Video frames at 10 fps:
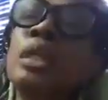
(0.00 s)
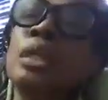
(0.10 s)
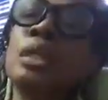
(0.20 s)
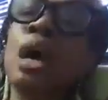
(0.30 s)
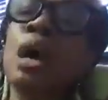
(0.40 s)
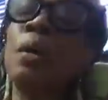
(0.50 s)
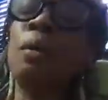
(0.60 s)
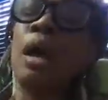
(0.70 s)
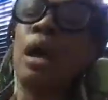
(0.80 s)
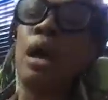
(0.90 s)

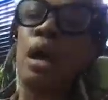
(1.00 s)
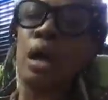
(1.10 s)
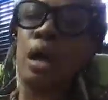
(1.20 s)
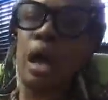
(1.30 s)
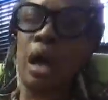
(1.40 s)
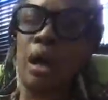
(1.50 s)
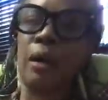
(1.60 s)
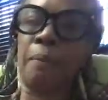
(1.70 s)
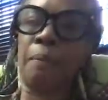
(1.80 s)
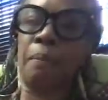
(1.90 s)
So
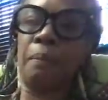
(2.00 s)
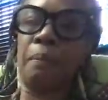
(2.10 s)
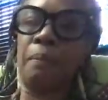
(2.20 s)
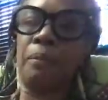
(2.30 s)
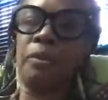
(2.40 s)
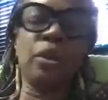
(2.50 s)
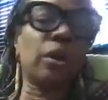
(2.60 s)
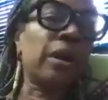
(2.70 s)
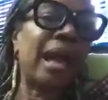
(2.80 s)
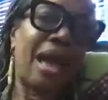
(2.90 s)
you're
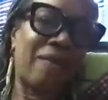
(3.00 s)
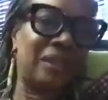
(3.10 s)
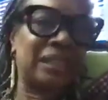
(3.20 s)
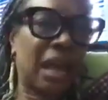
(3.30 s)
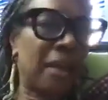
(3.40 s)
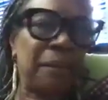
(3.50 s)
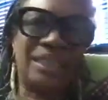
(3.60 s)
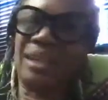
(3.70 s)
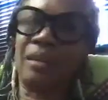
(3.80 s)
going to have assignments that